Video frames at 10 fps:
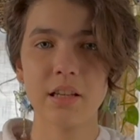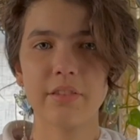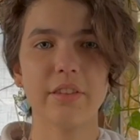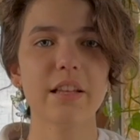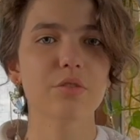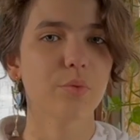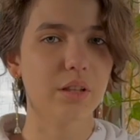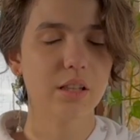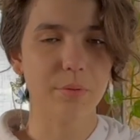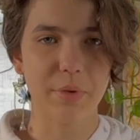That's
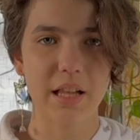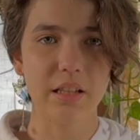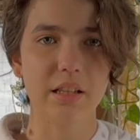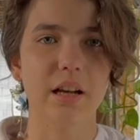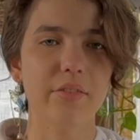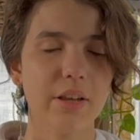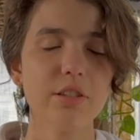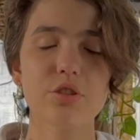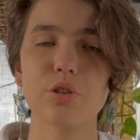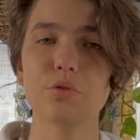really compelling, and
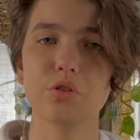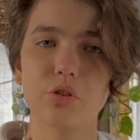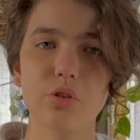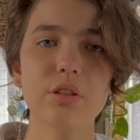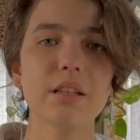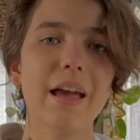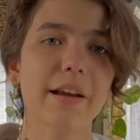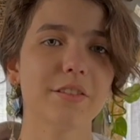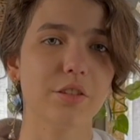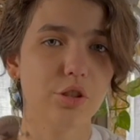that shows good
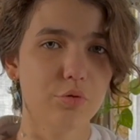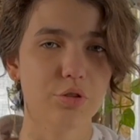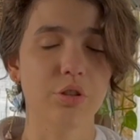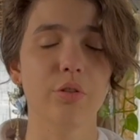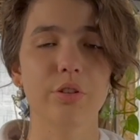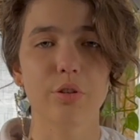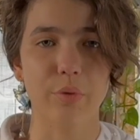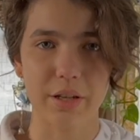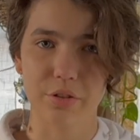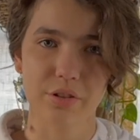execution on the
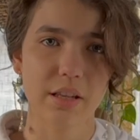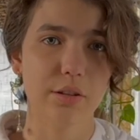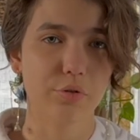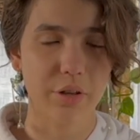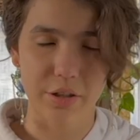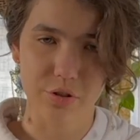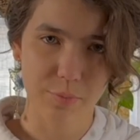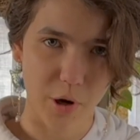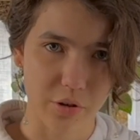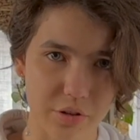writers and creators'
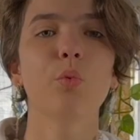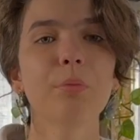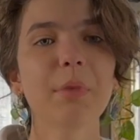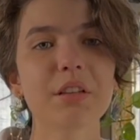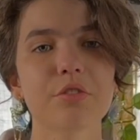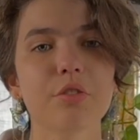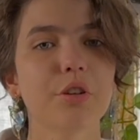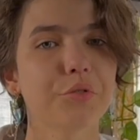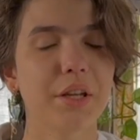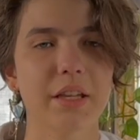part. What makes her a
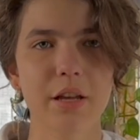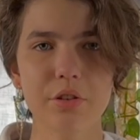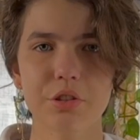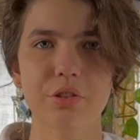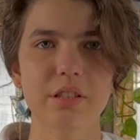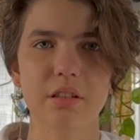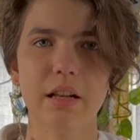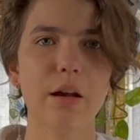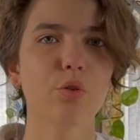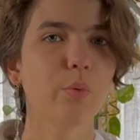great character is
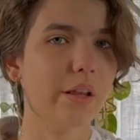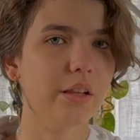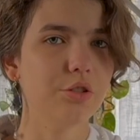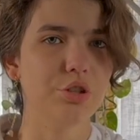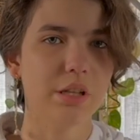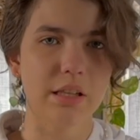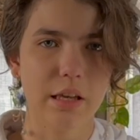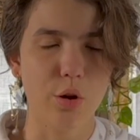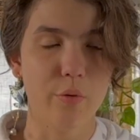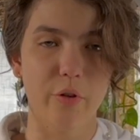not how quickly she can
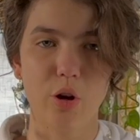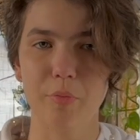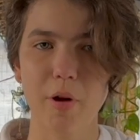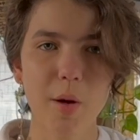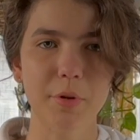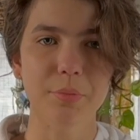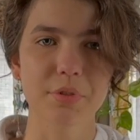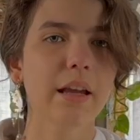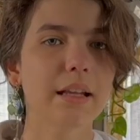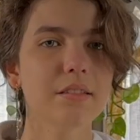get over her
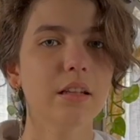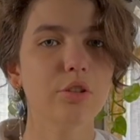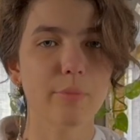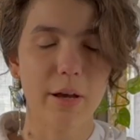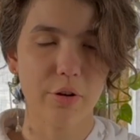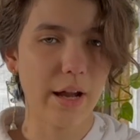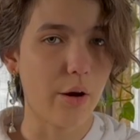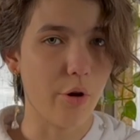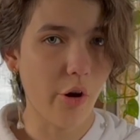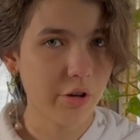problems. It's that no matter
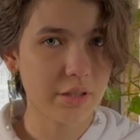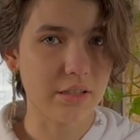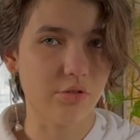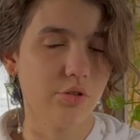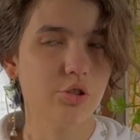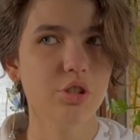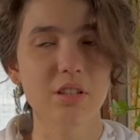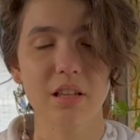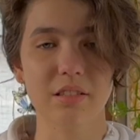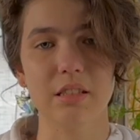how hard it is,
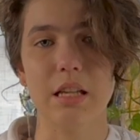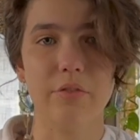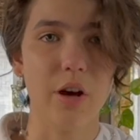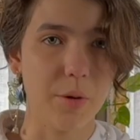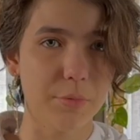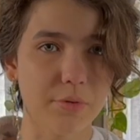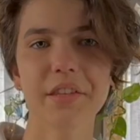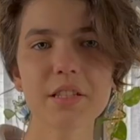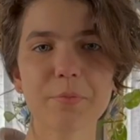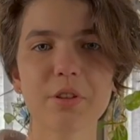she doesn't give up.
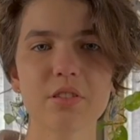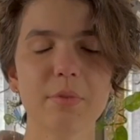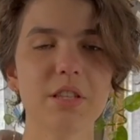This brings me